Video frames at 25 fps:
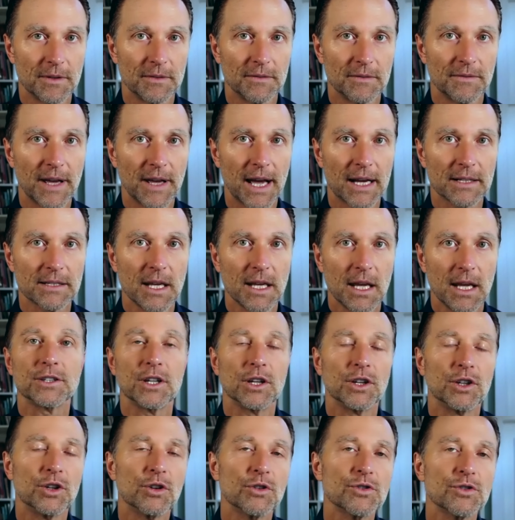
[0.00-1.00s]
In fact,
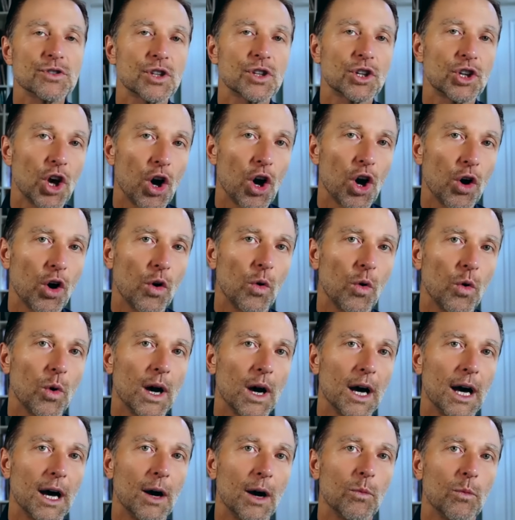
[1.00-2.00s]
years ago,
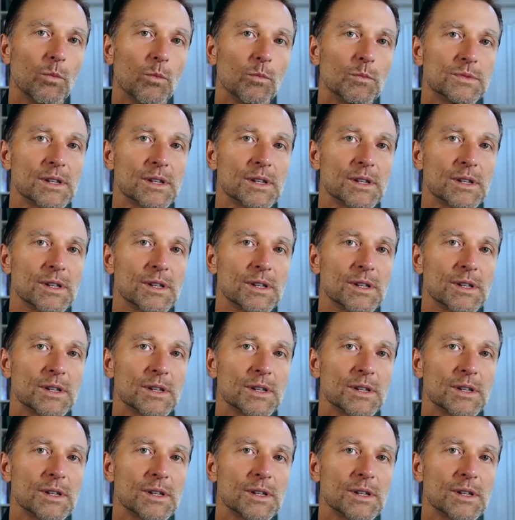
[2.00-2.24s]
um,